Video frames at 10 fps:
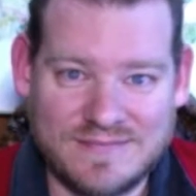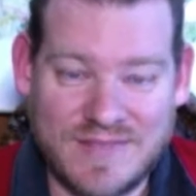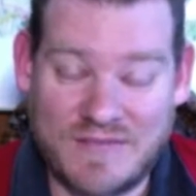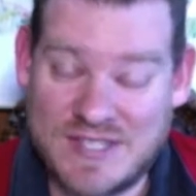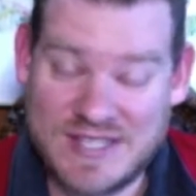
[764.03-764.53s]

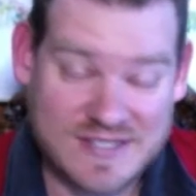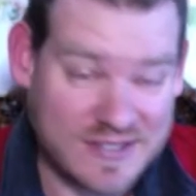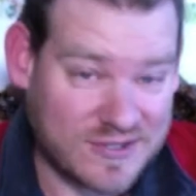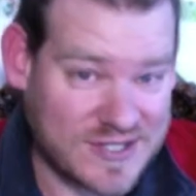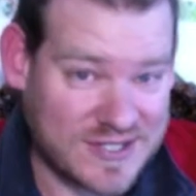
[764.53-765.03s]
If this sounds
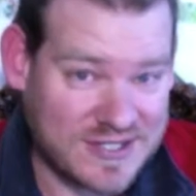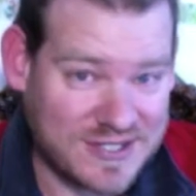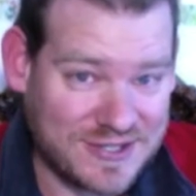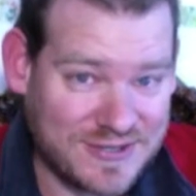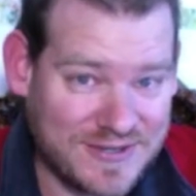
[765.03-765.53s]
interesting to
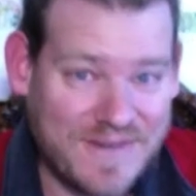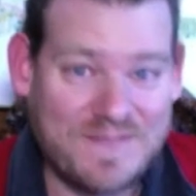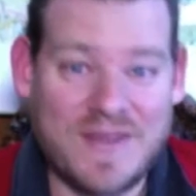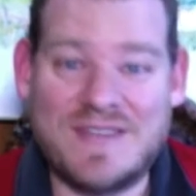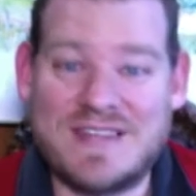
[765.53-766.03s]
you,
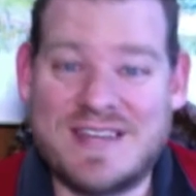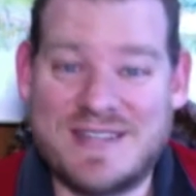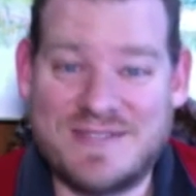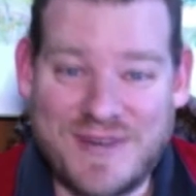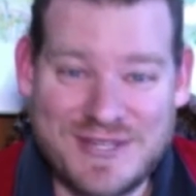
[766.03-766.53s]
if this
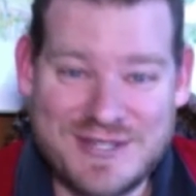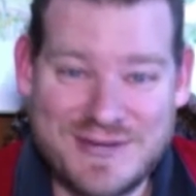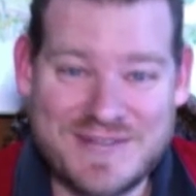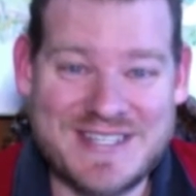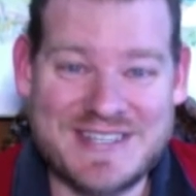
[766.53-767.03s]
sounds fun to you,
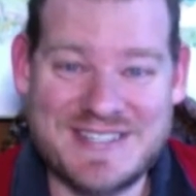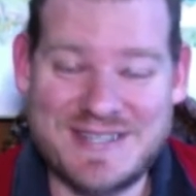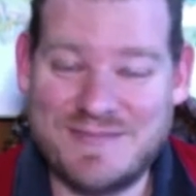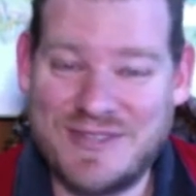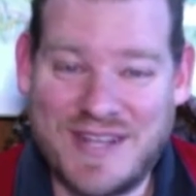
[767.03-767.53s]
if it sounds like
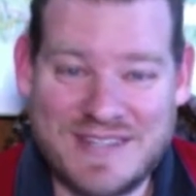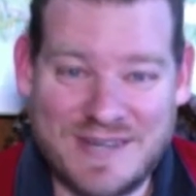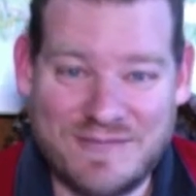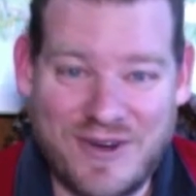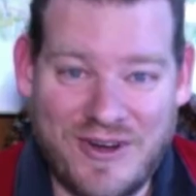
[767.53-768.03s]
something you'd like to get
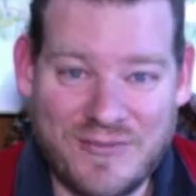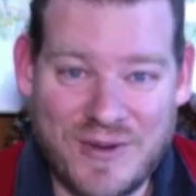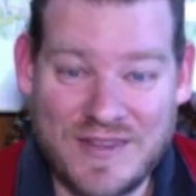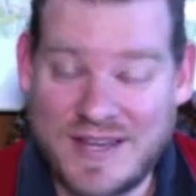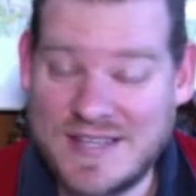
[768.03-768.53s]
involved
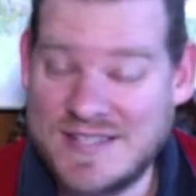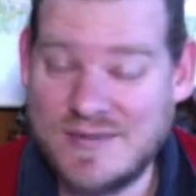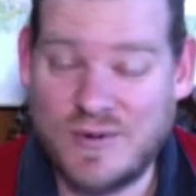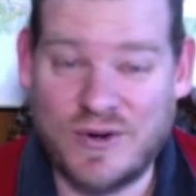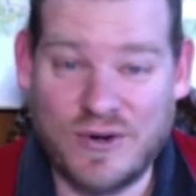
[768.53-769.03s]
with, like I said,
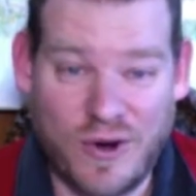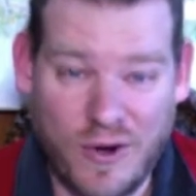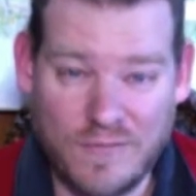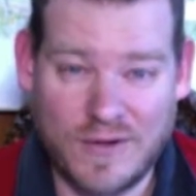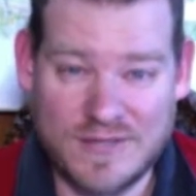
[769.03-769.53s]
we are an
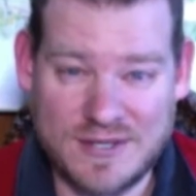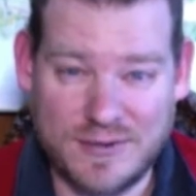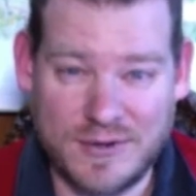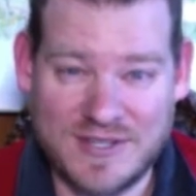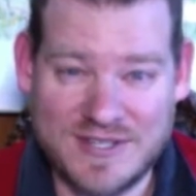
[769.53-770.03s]
all volunteer
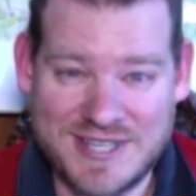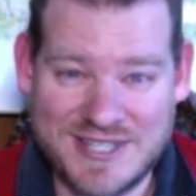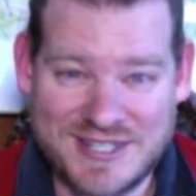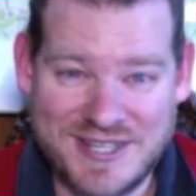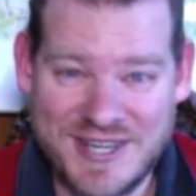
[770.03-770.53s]

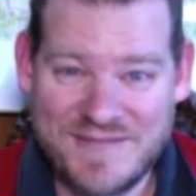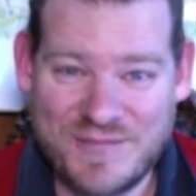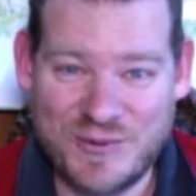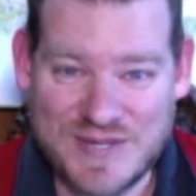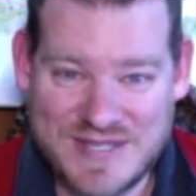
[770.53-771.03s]
organization.
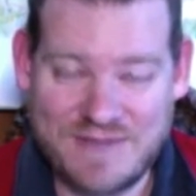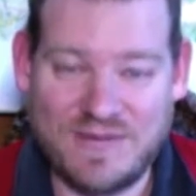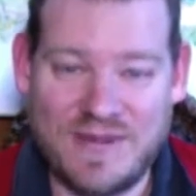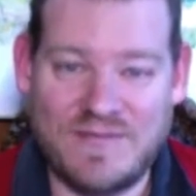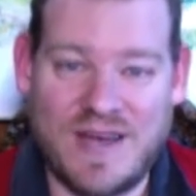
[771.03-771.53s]
You were
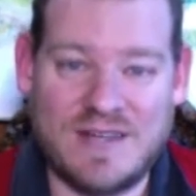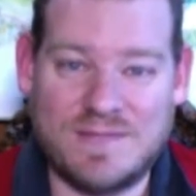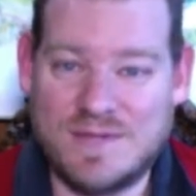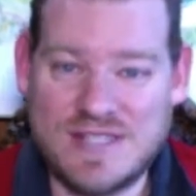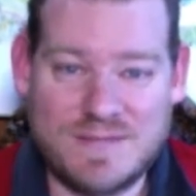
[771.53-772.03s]
definitely invited to
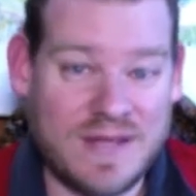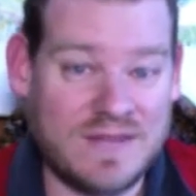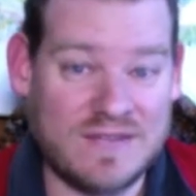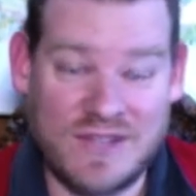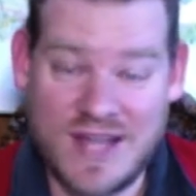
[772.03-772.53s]
participate.
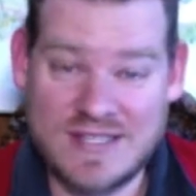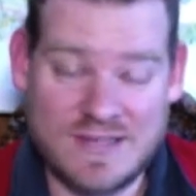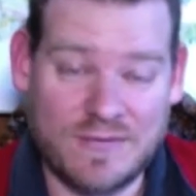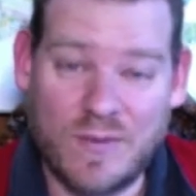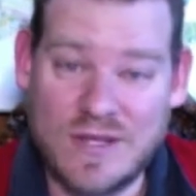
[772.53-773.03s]
There's lots of
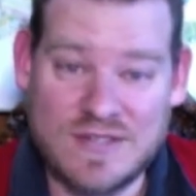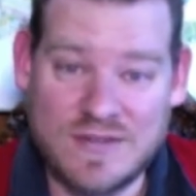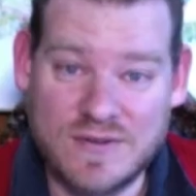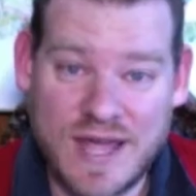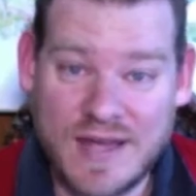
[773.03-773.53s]
different ways to
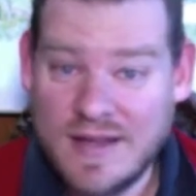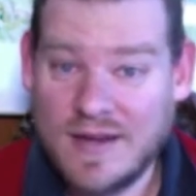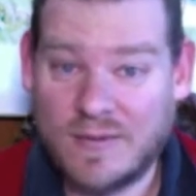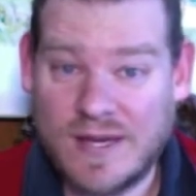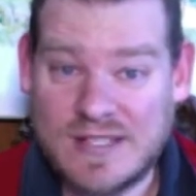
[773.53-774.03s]
do that,
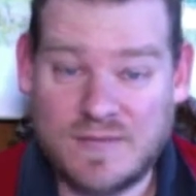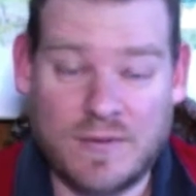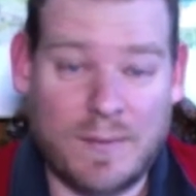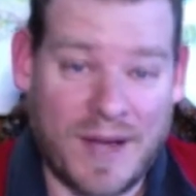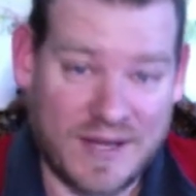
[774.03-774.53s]
ranging from
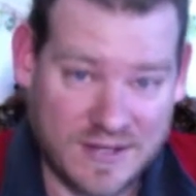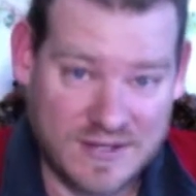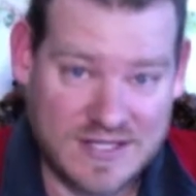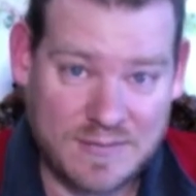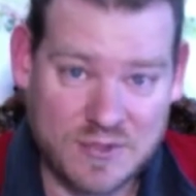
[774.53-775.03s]
the pioneer
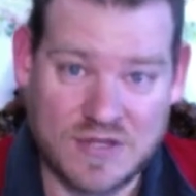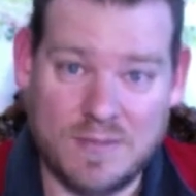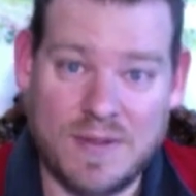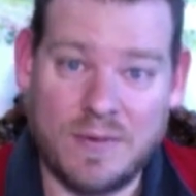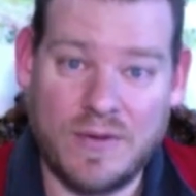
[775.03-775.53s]
team, which are the
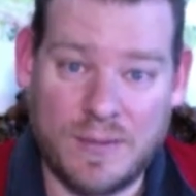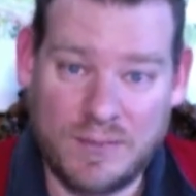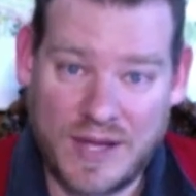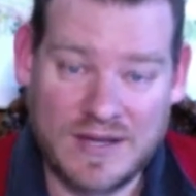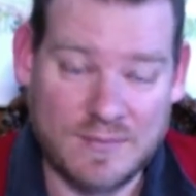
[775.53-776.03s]
people that are
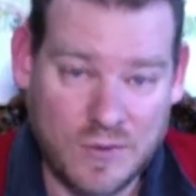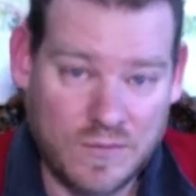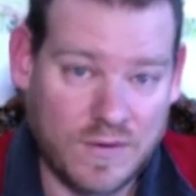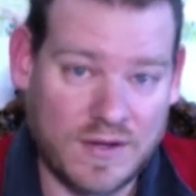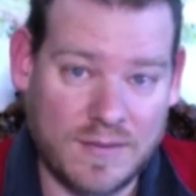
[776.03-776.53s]
planning to
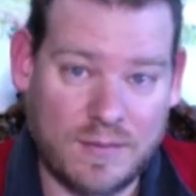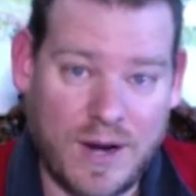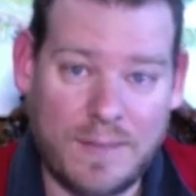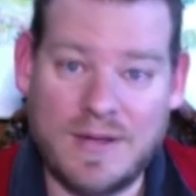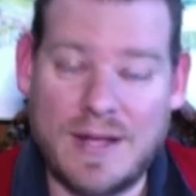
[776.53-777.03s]
move onto the
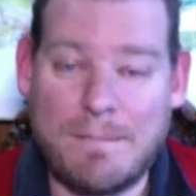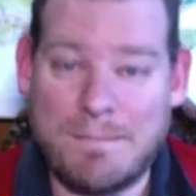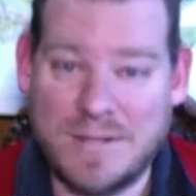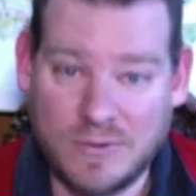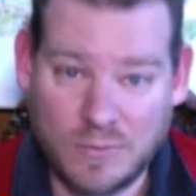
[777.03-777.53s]
property and
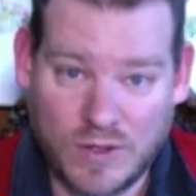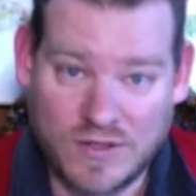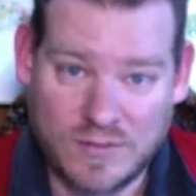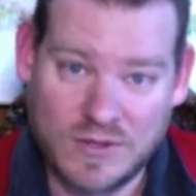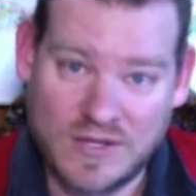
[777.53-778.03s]
build one
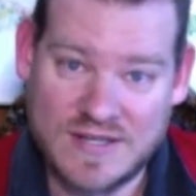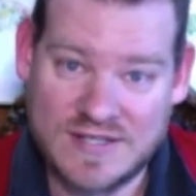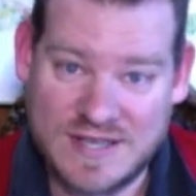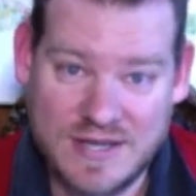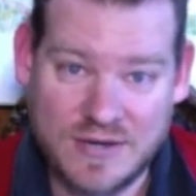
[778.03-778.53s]
community as an
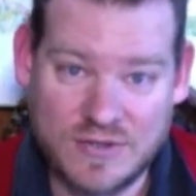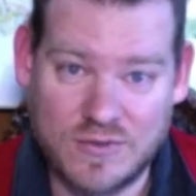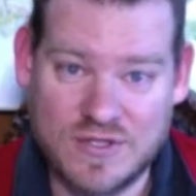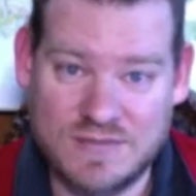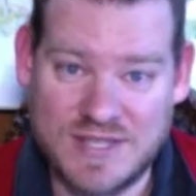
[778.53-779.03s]

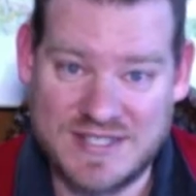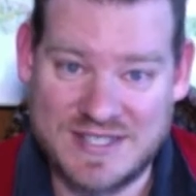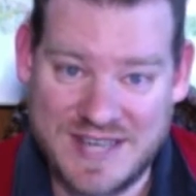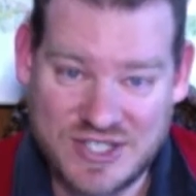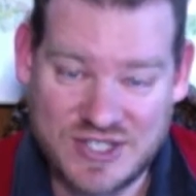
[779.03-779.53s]
ecotourism
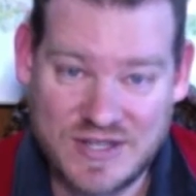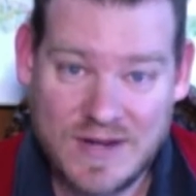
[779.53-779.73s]
destination,